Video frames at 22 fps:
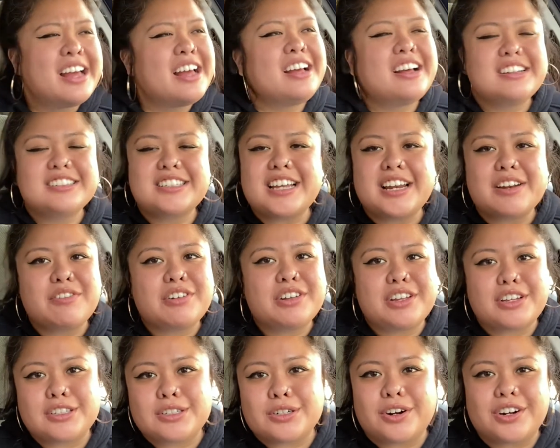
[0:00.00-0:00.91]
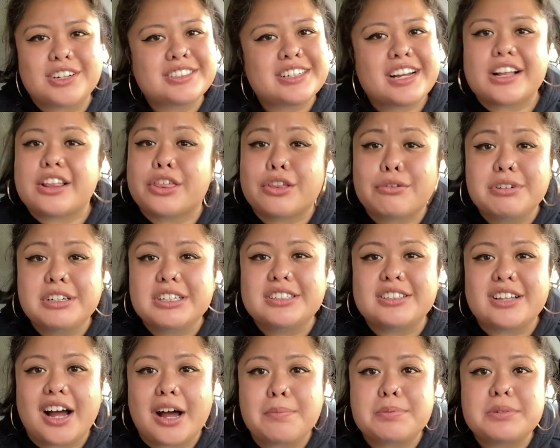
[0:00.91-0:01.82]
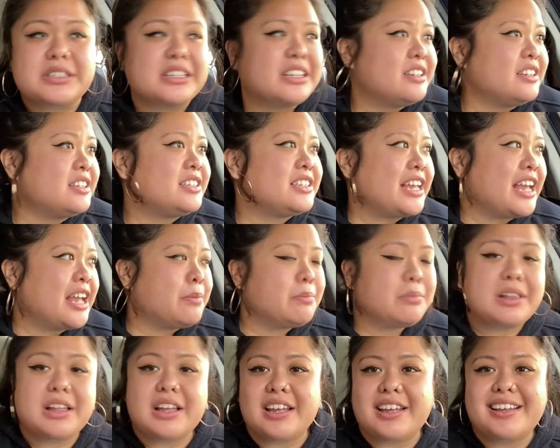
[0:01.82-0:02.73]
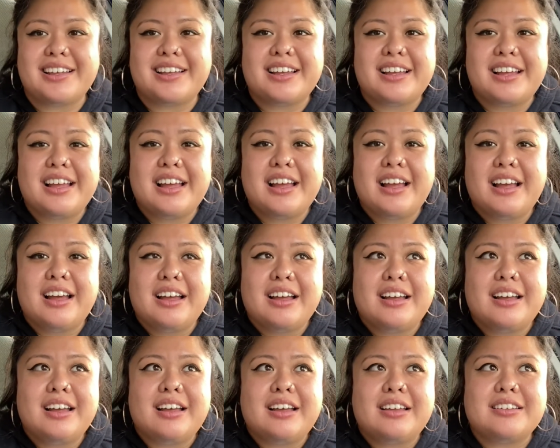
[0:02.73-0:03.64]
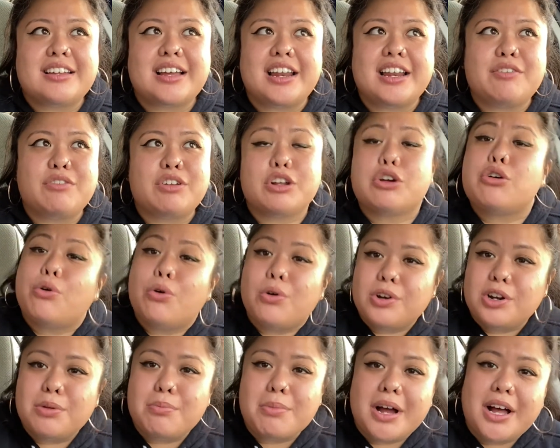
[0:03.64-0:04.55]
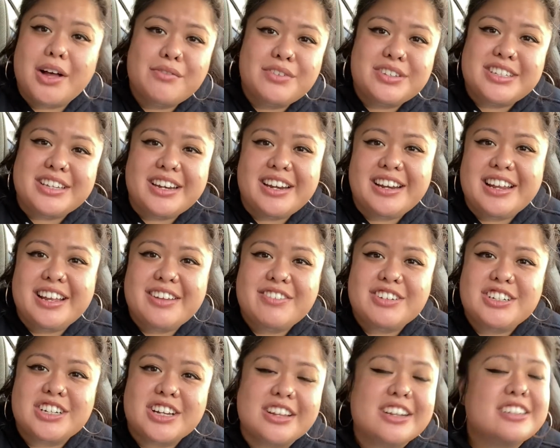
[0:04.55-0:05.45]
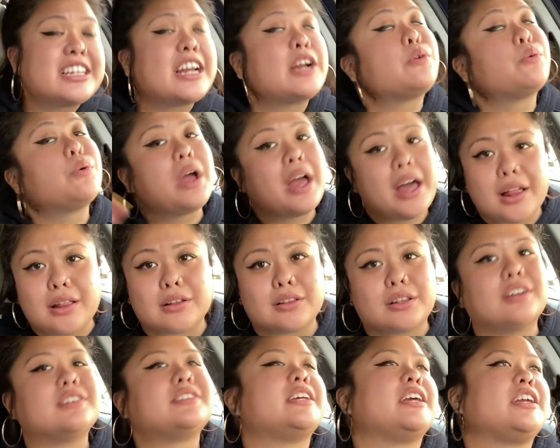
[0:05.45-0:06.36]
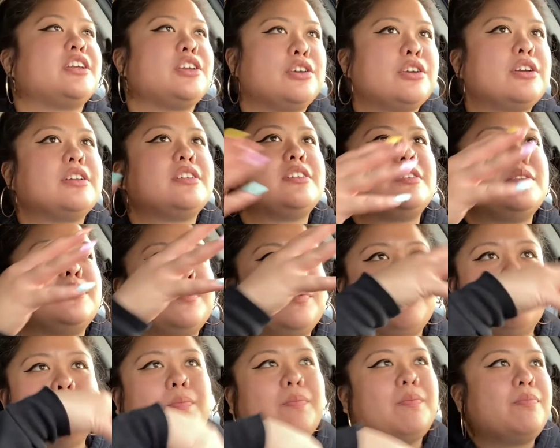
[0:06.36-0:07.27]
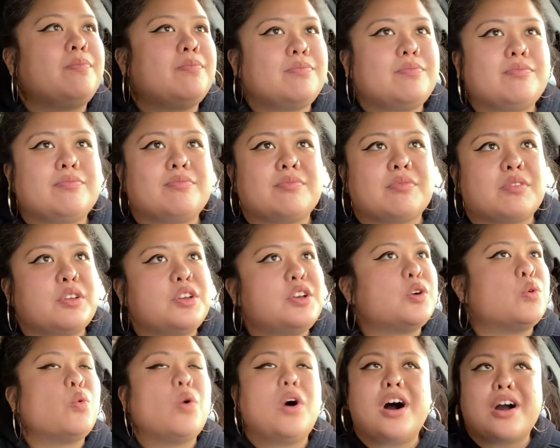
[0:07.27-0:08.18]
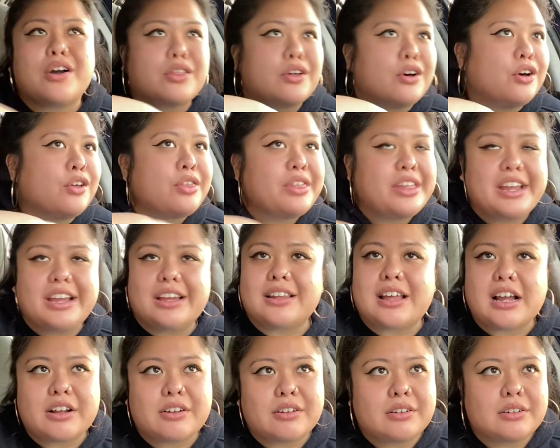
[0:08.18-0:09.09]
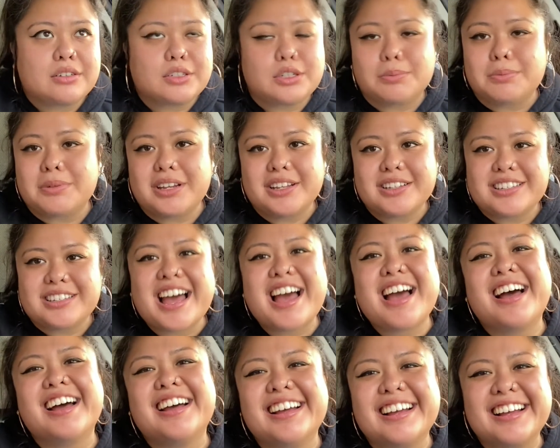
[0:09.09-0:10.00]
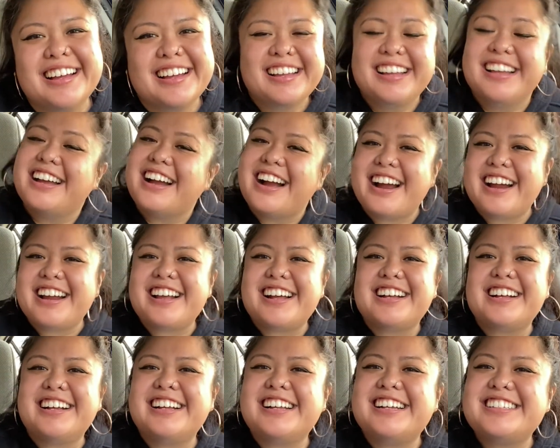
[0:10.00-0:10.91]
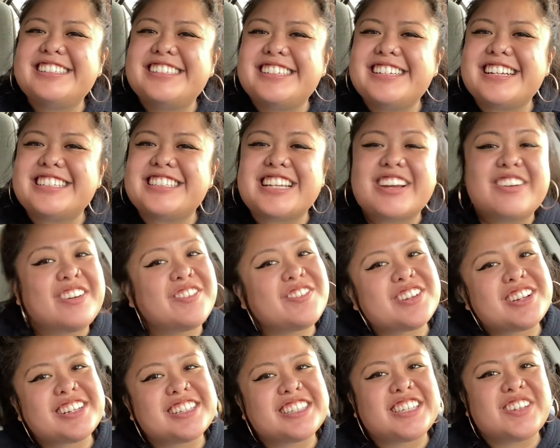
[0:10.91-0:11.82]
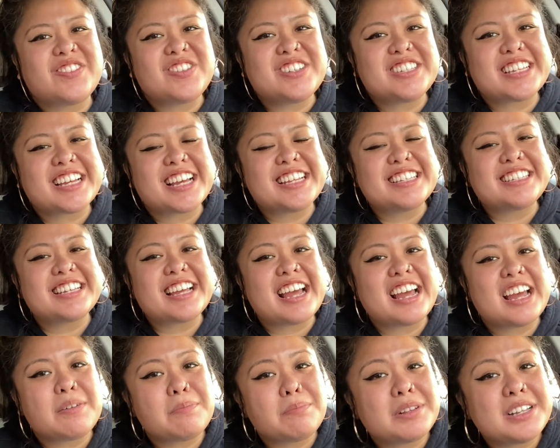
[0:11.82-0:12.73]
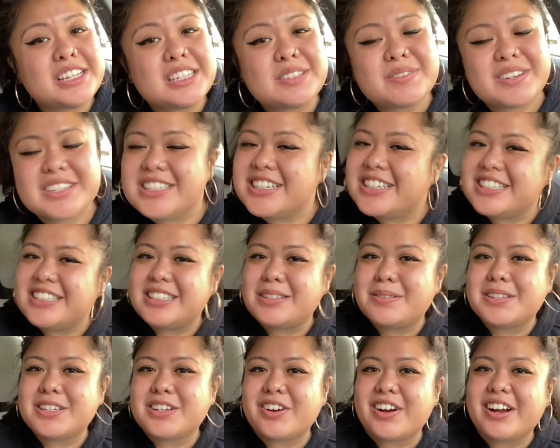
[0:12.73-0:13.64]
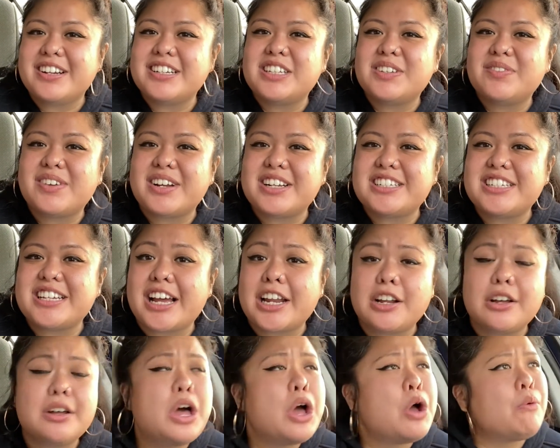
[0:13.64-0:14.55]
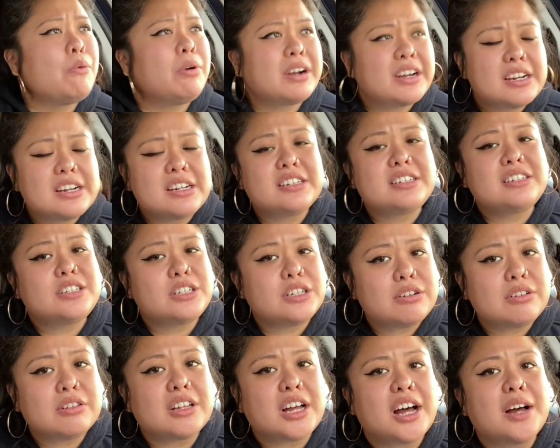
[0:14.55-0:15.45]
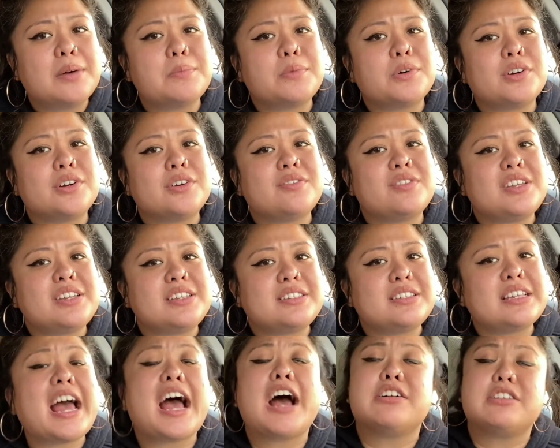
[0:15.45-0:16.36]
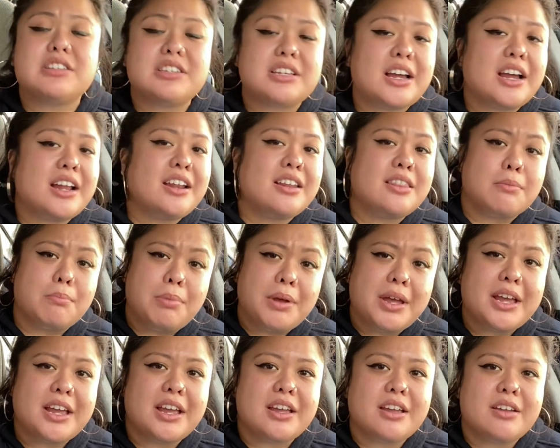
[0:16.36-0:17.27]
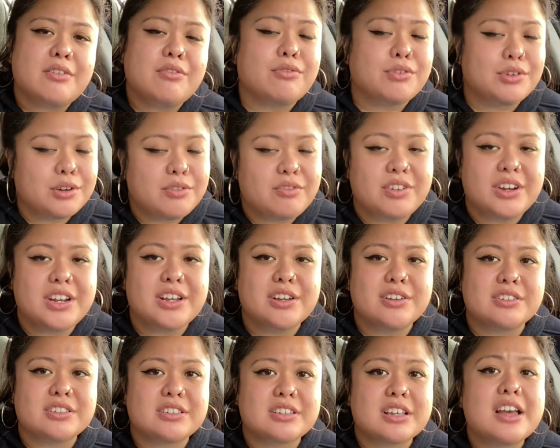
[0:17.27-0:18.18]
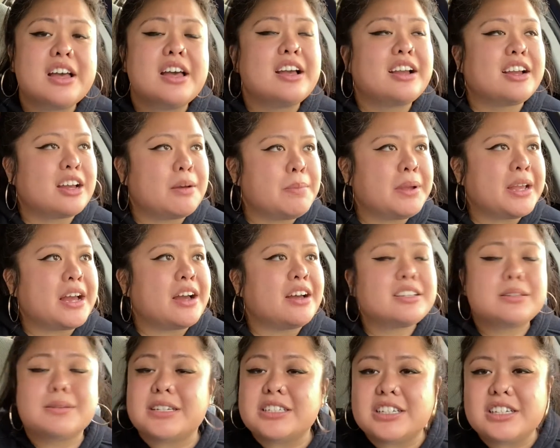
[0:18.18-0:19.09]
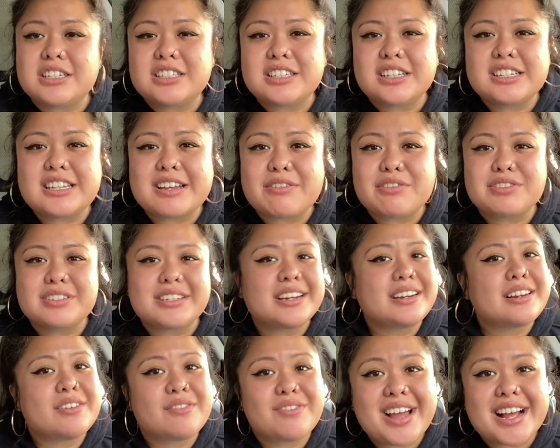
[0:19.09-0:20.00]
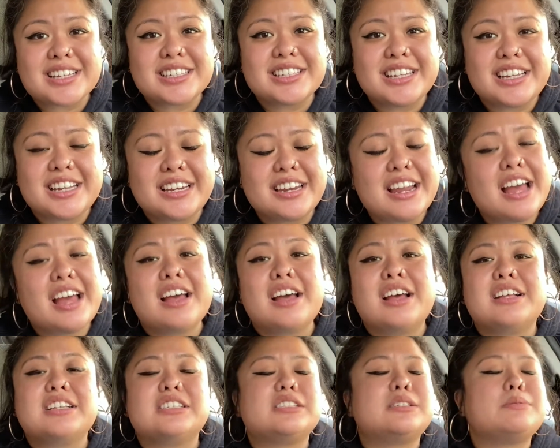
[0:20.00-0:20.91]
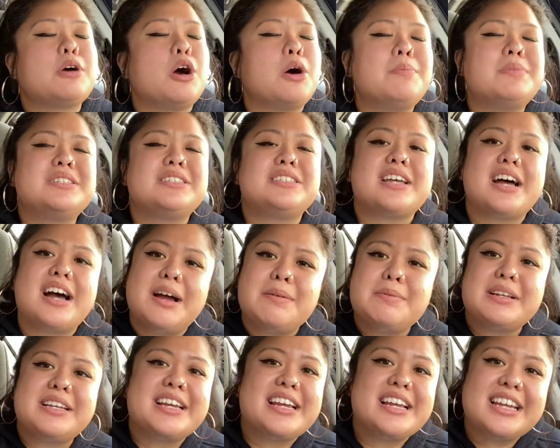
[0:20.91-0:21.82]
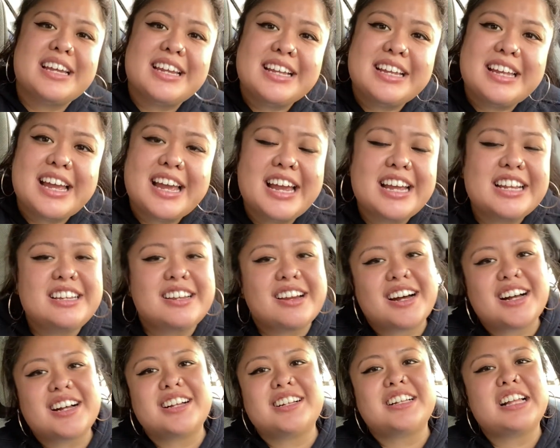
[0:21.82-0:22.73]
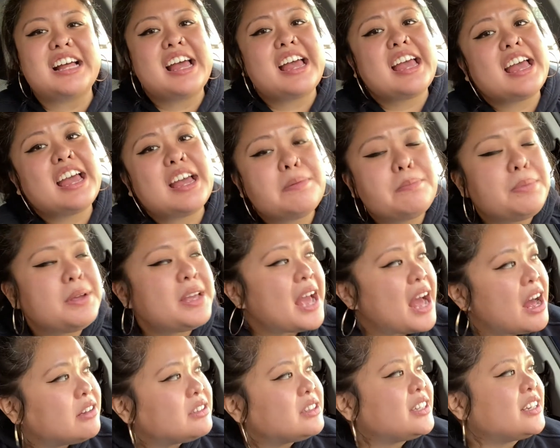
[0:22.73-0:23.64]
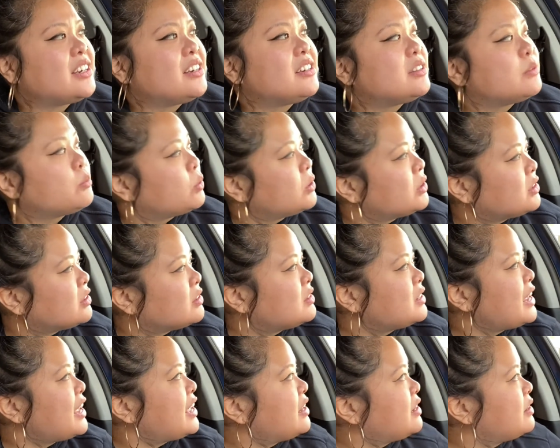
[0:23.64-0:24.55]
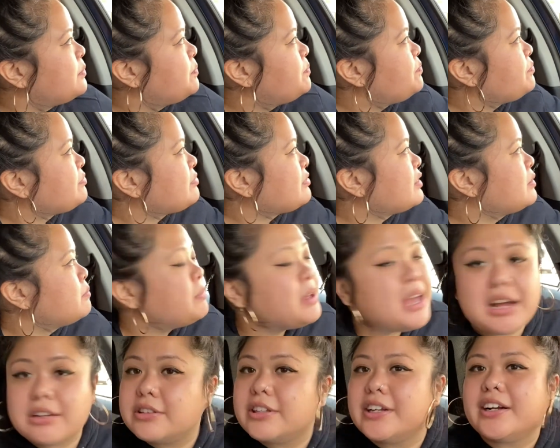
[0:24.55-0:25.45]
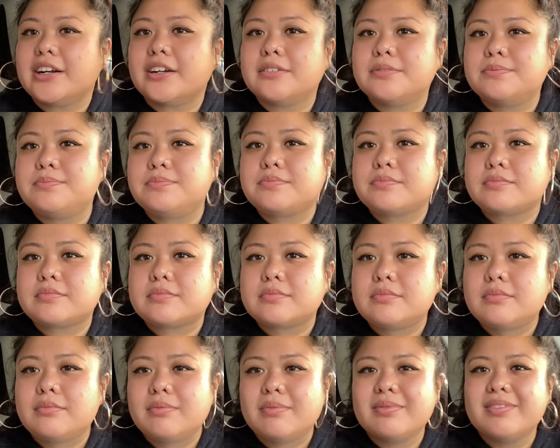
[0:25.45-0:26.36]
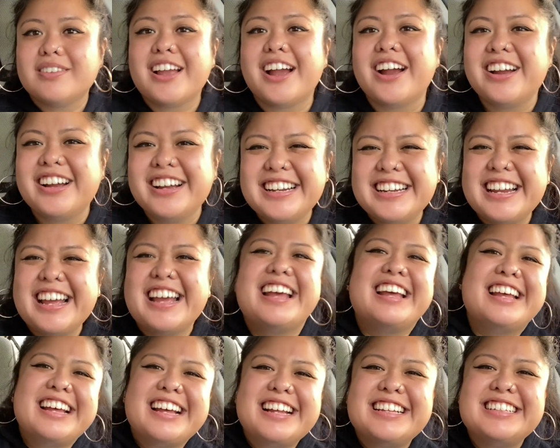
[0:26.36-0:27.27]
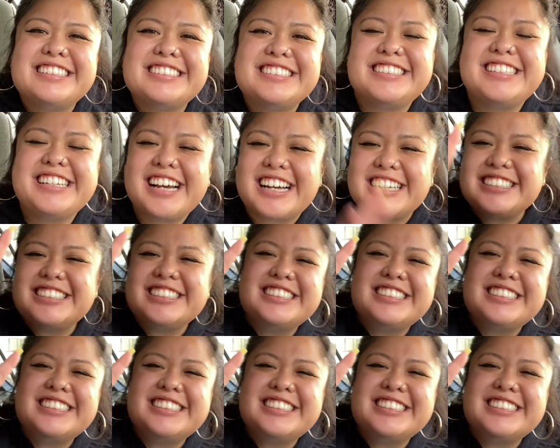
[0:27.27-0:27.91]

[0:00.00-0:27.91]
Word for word: It's not really a tour. It's like three stops in the same like, not even quarter mile vicinity of each other. It's like hella close. Like you could, you could walk the whole thing in like two minutes. All right, y'all. Until next time, I'm your girl CP says, and please make sure to subscribe to my channel. We're gonna do a lot more of these outside in the bay food videos coming out, especially since everyone's getting their vaccine. It's almost time to kick it again, y'all, and be out there in the world and be out there. All right. See y'all.